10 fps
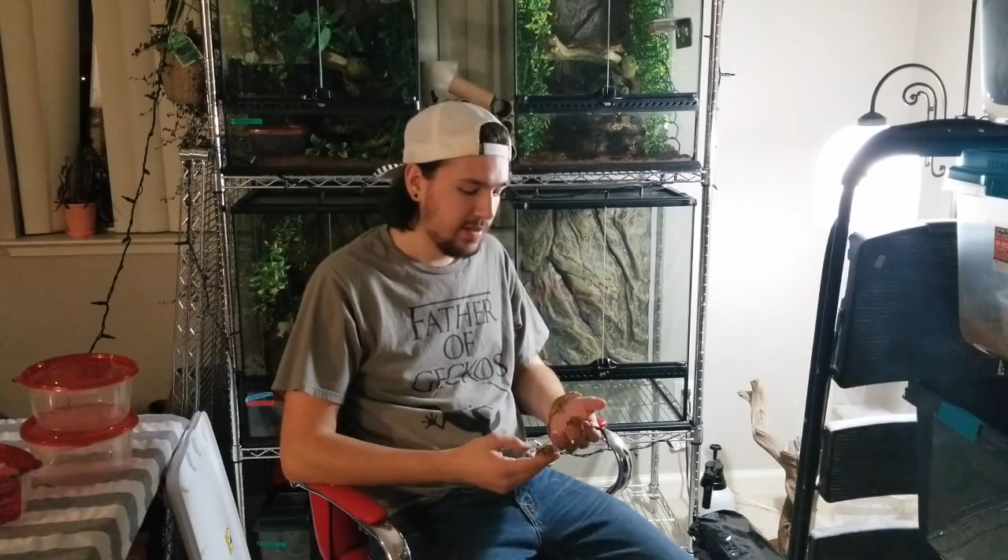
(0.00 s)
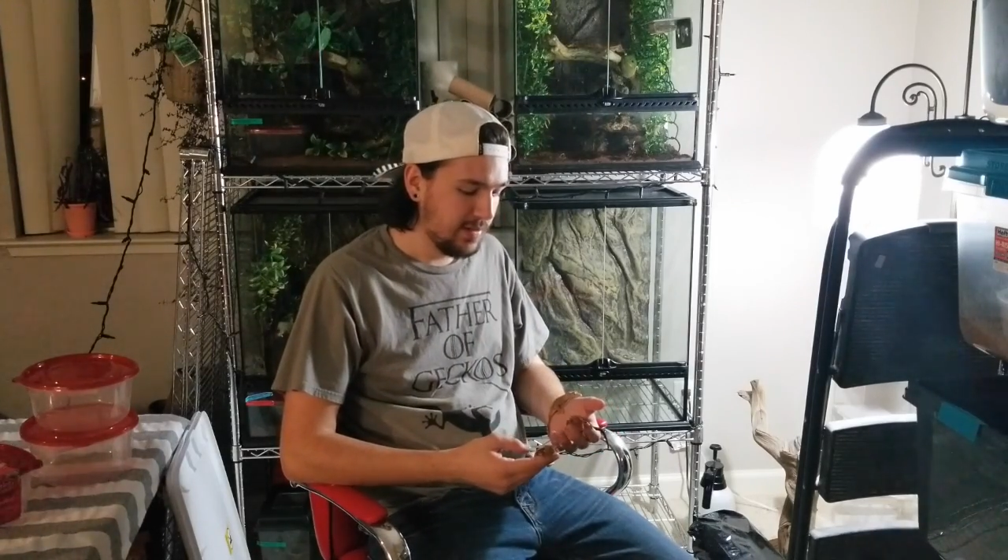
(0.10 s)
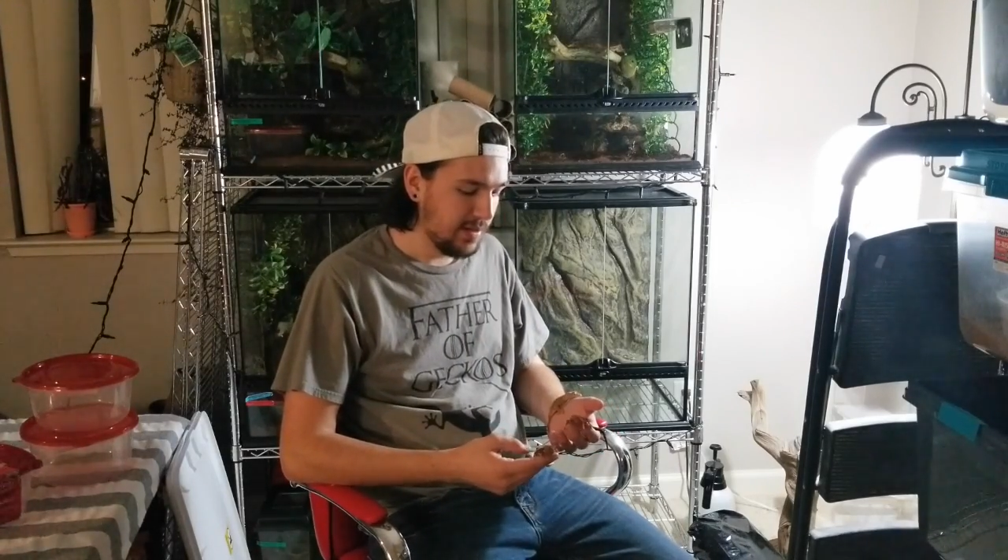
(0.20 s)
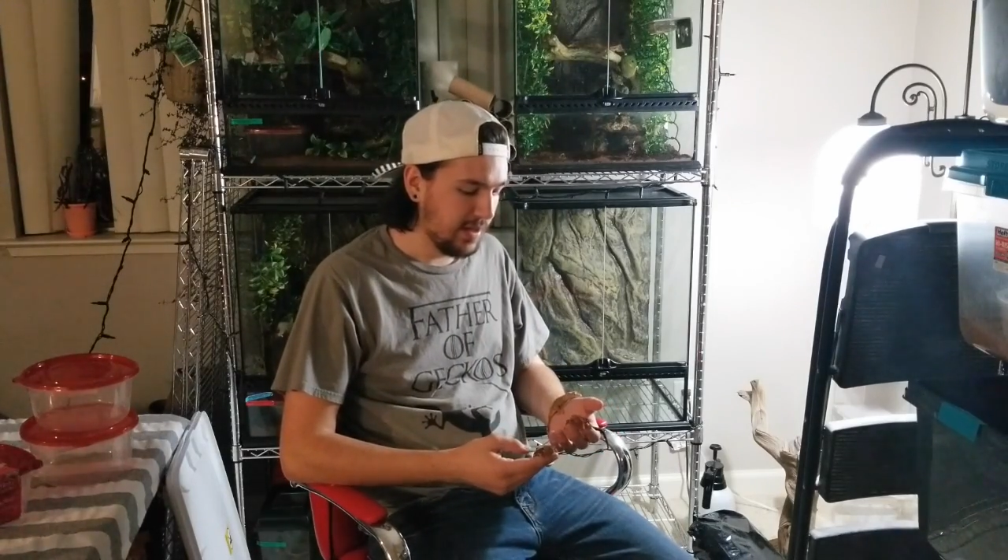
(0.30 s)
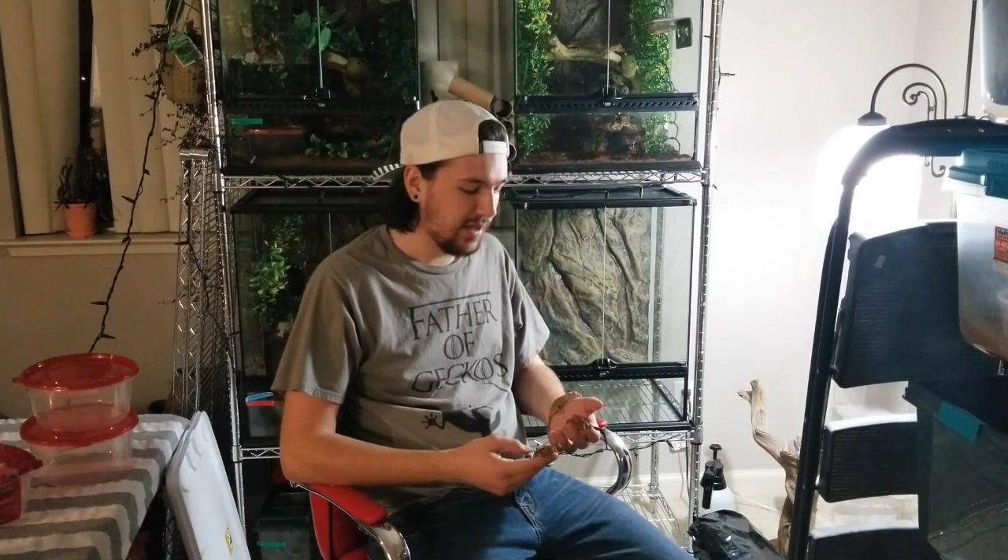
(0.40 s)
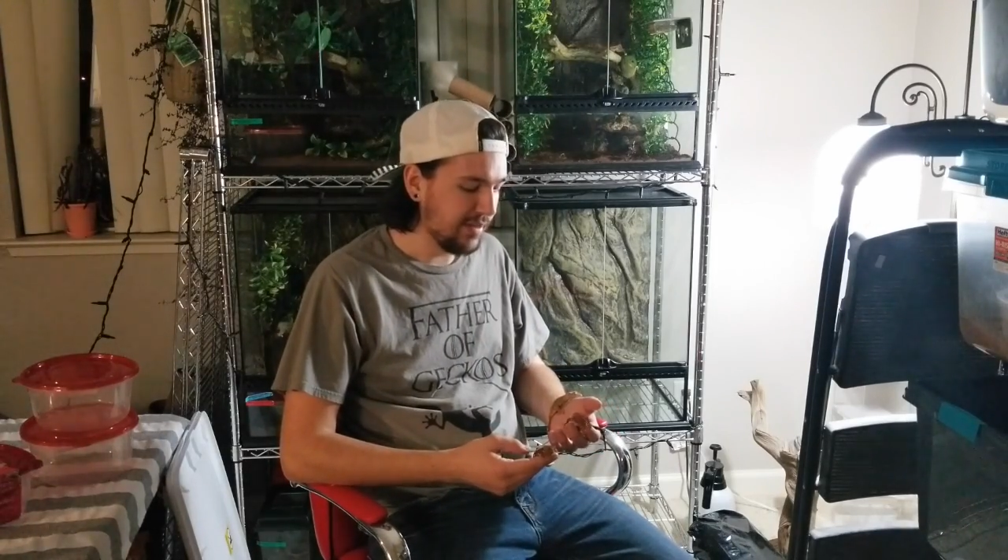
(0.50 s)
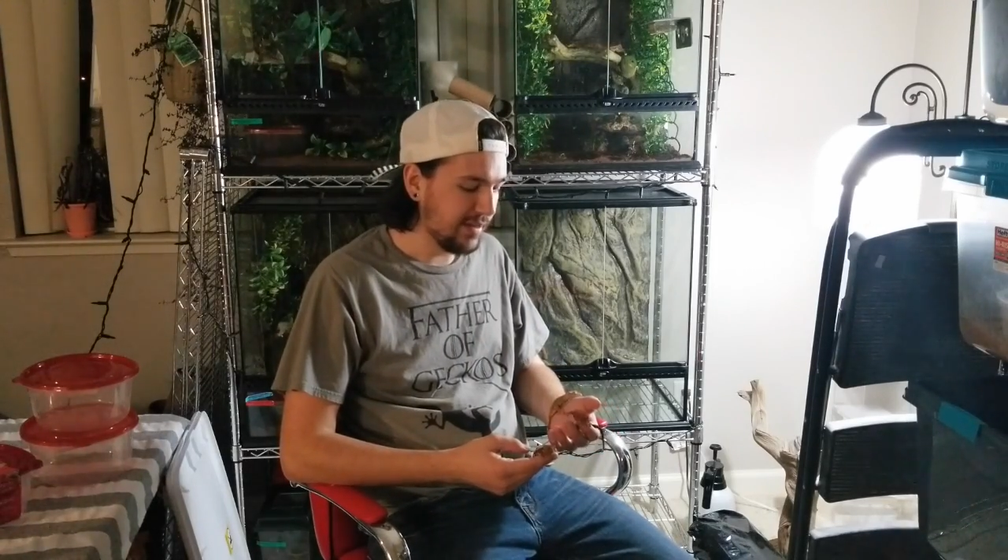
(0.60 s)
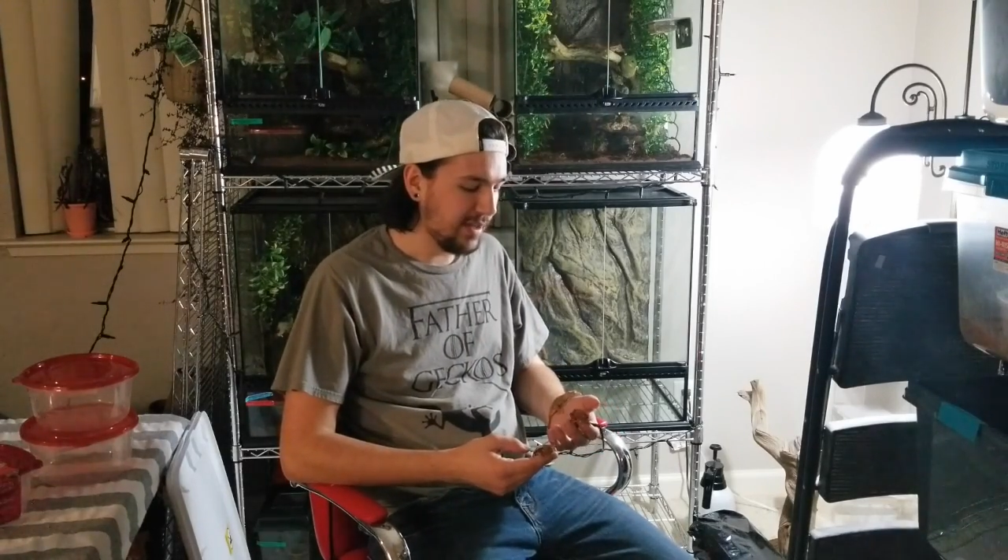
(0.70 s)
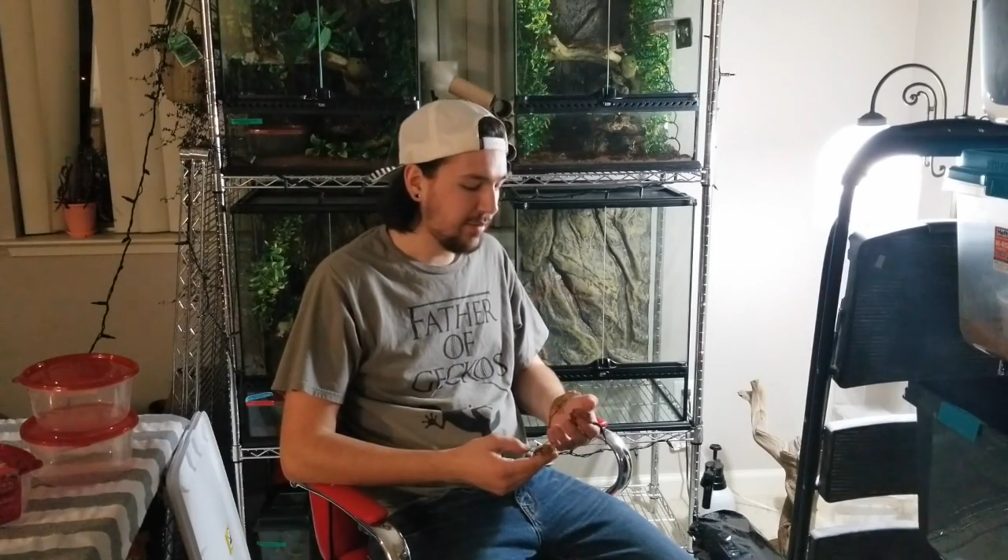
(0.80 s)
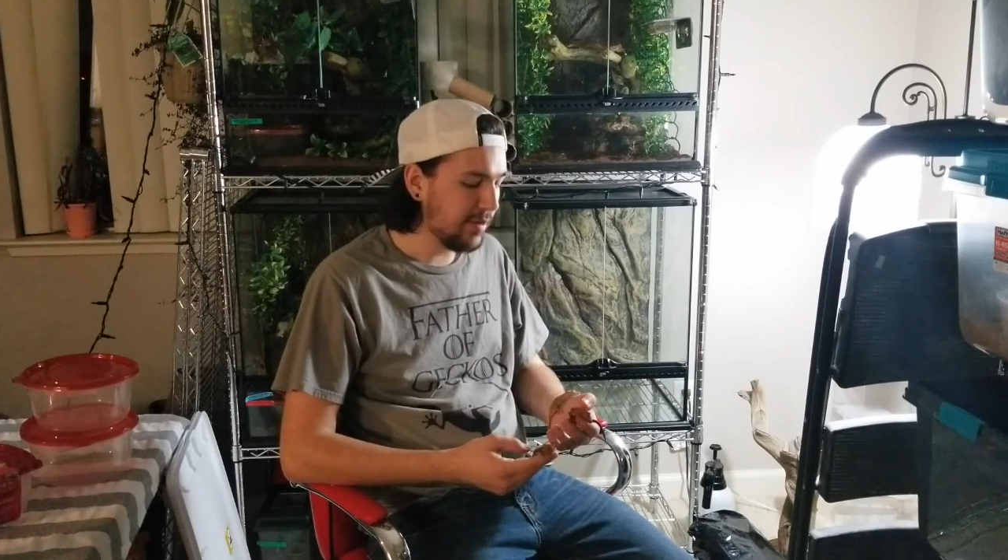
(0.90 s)
and I think
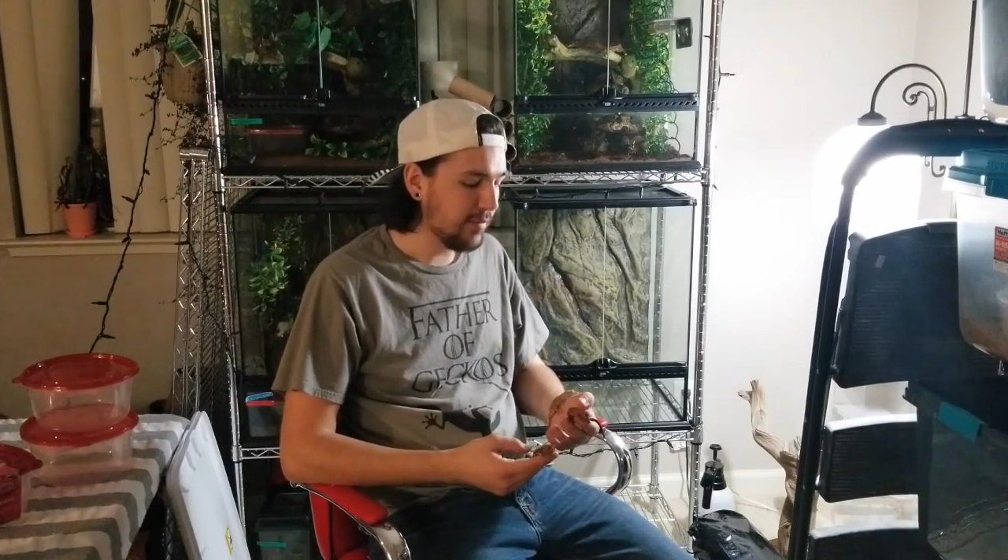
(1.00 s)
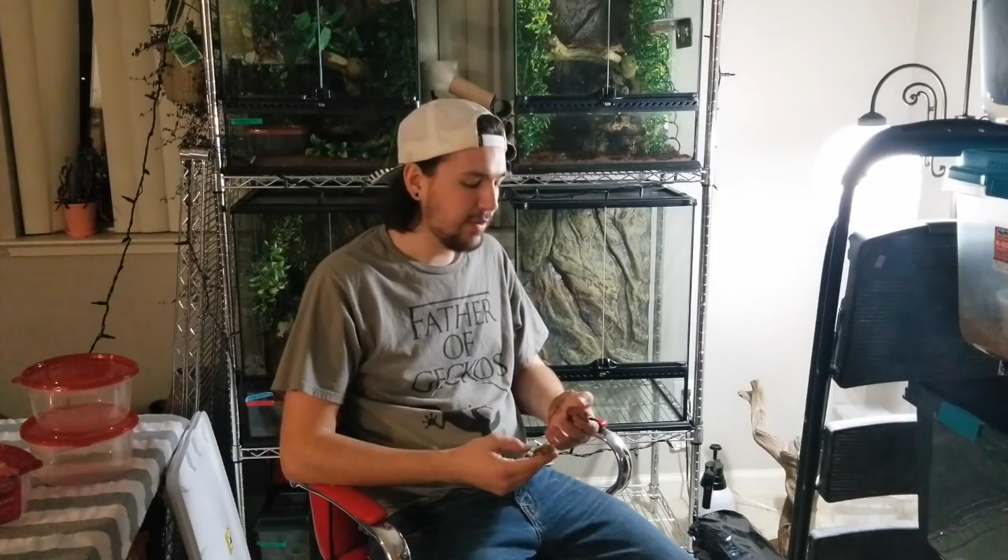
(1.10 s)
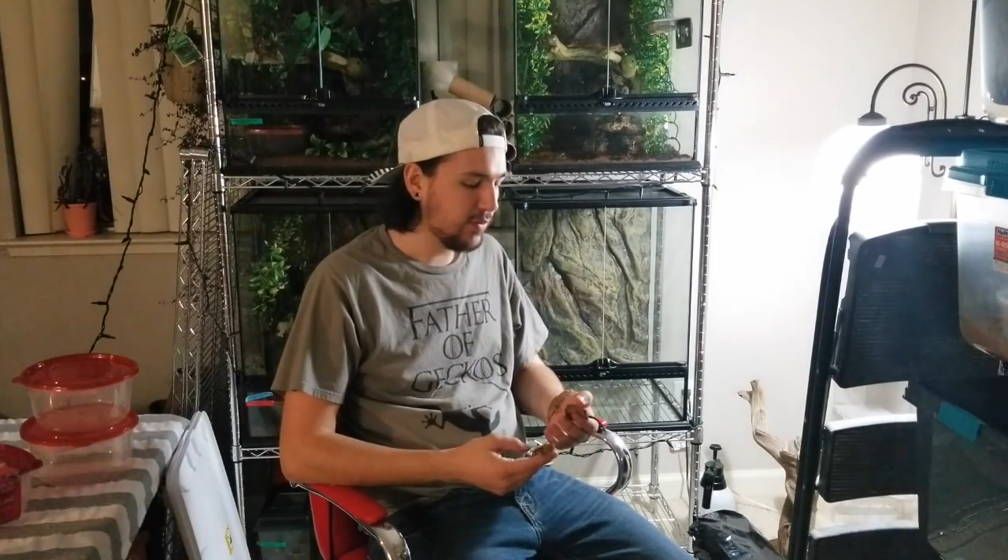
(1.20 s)
that'd be a really